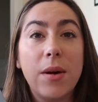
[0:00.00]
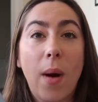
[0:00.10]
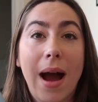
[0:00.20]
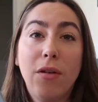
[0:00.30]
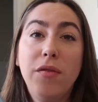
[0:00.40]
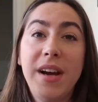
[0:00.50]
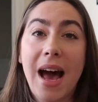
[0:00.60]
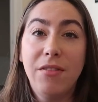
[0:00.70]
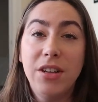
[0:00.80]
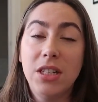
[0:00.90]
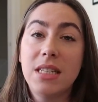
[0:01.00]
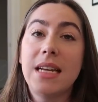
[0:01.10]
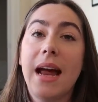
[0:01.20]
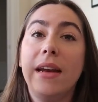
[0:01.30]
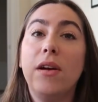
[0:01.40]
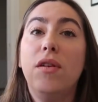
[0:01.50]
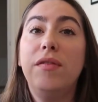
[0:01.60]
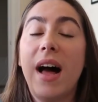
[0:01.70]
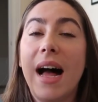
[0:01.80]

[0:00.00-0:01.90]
aware of and have an understanding of,